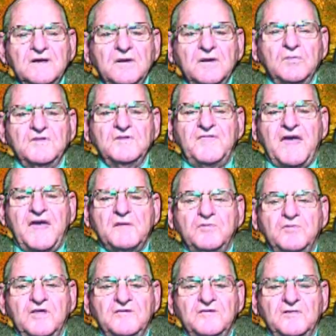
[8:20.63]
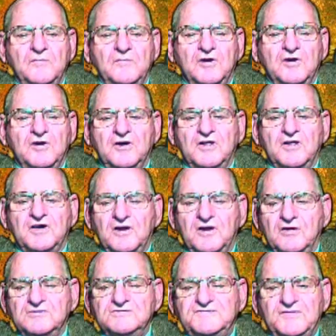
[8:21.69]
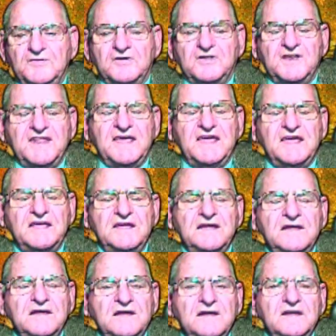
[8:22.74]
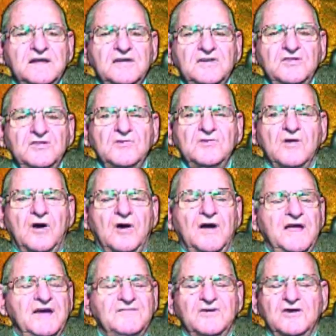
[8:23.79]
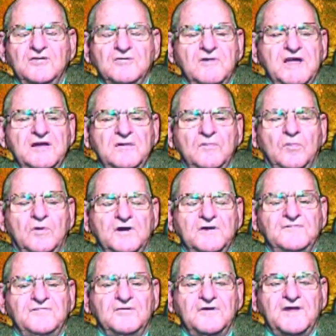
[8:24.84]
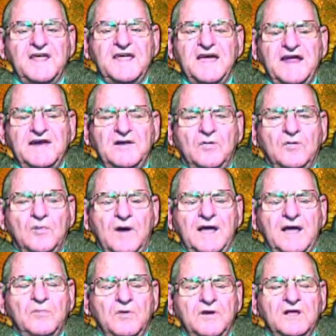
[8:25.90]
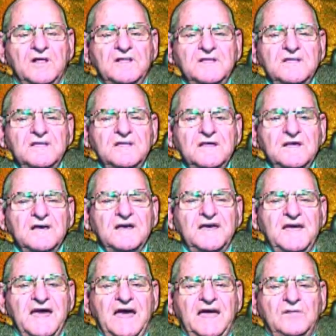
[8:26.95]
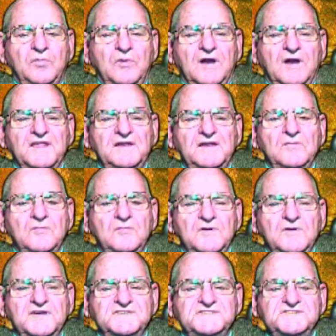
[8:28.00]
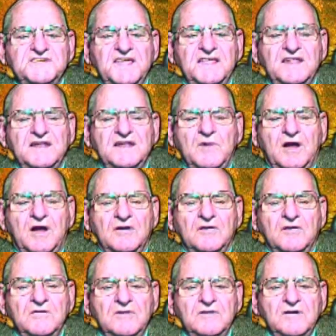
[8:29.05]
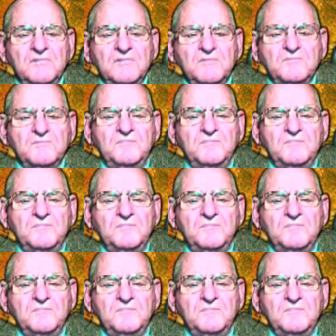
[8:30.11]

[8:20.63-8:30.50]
With that, brethren, we're going to close for today. You all have a great and wonderful day. I know I will. God willing, we'll see you tomorrow.